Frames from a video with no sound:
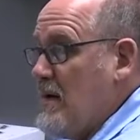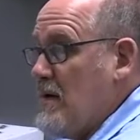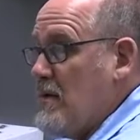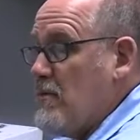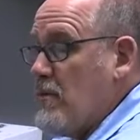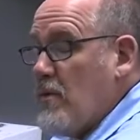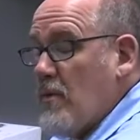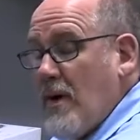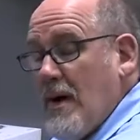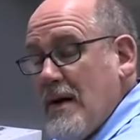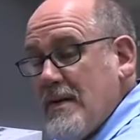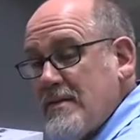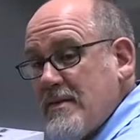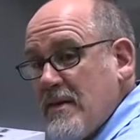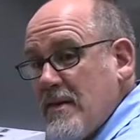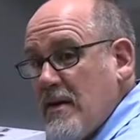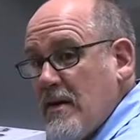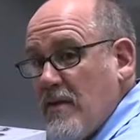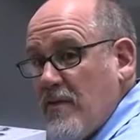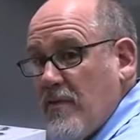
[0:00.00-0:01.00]
We want
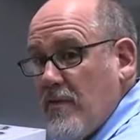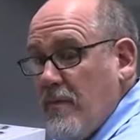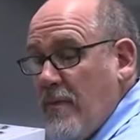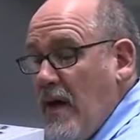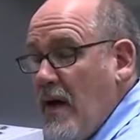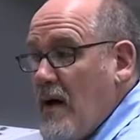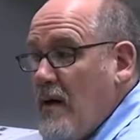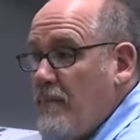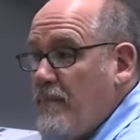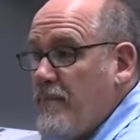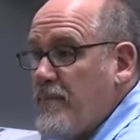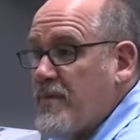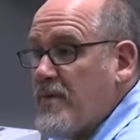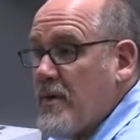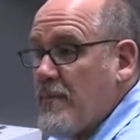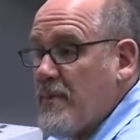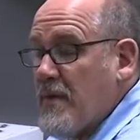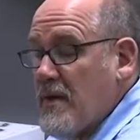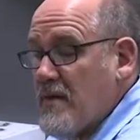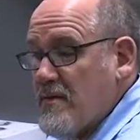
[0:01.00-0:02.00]
to hear from them
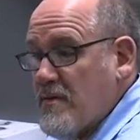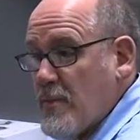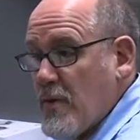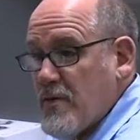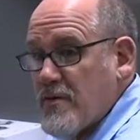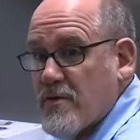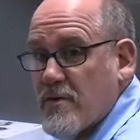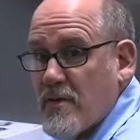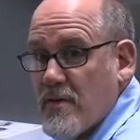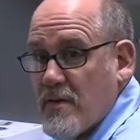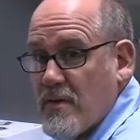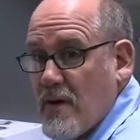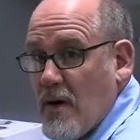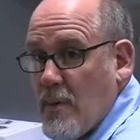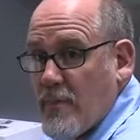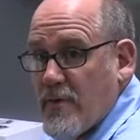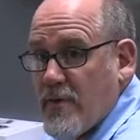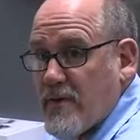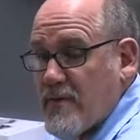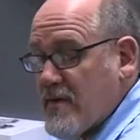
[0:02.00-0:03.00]
something that's emotional and
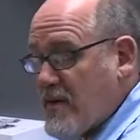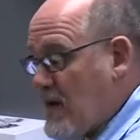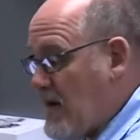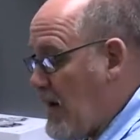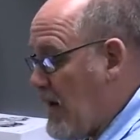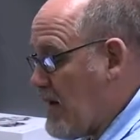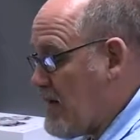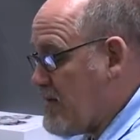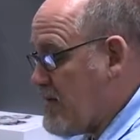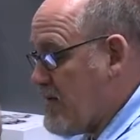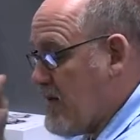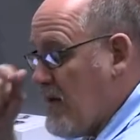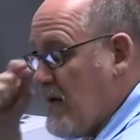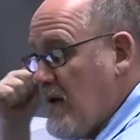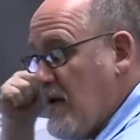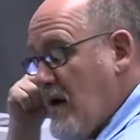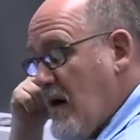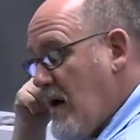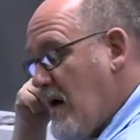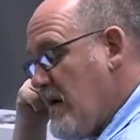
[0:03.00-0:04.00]
helps us connect
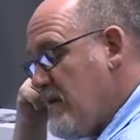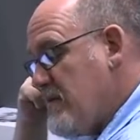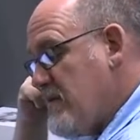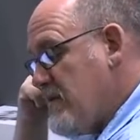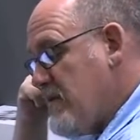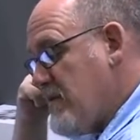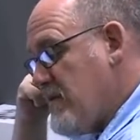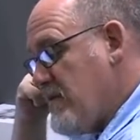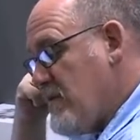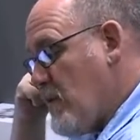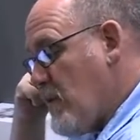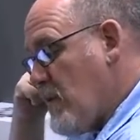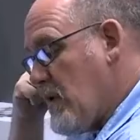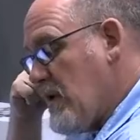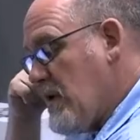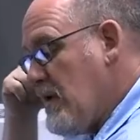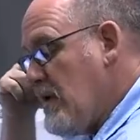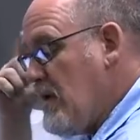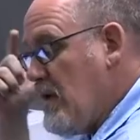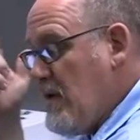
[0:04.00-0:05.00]
to the
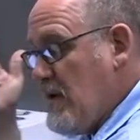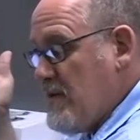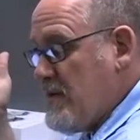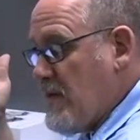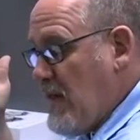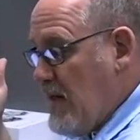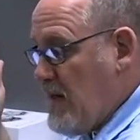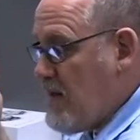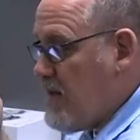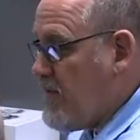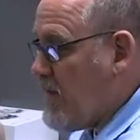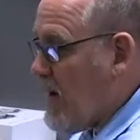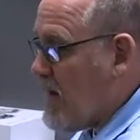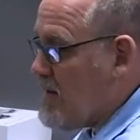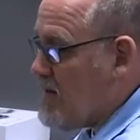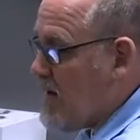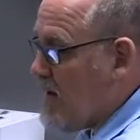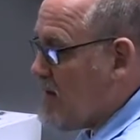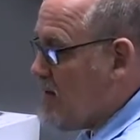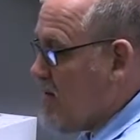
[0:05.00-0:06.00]
story. So now that you've
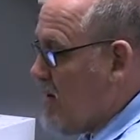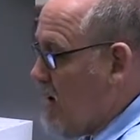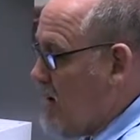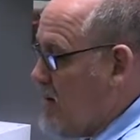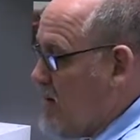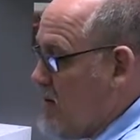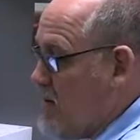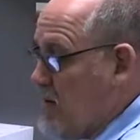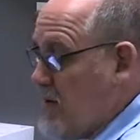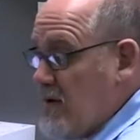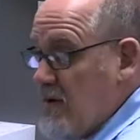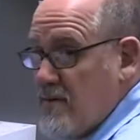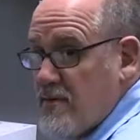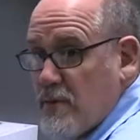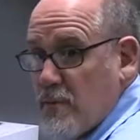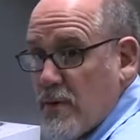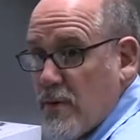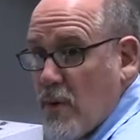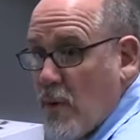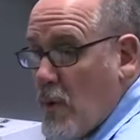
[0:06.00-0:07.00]
got that done, you need
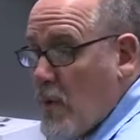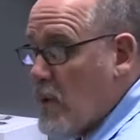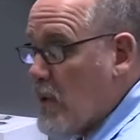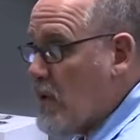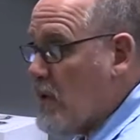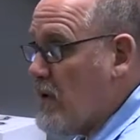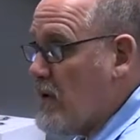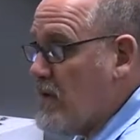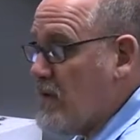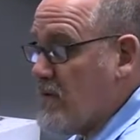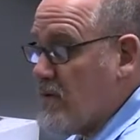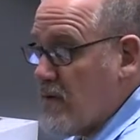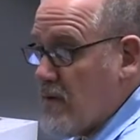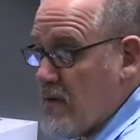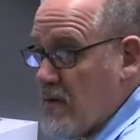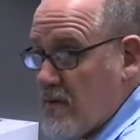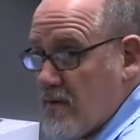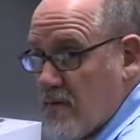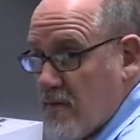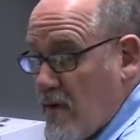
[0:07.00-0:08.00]
to record so that
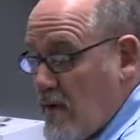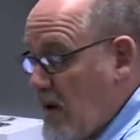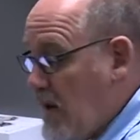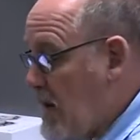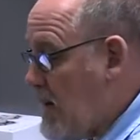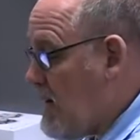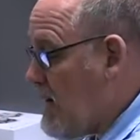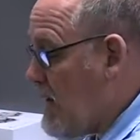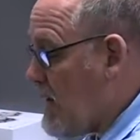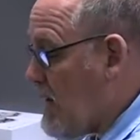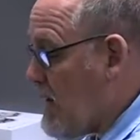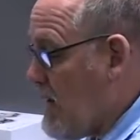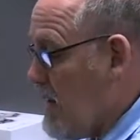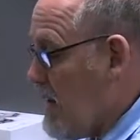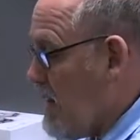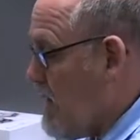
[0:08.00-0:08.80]
you can start editing.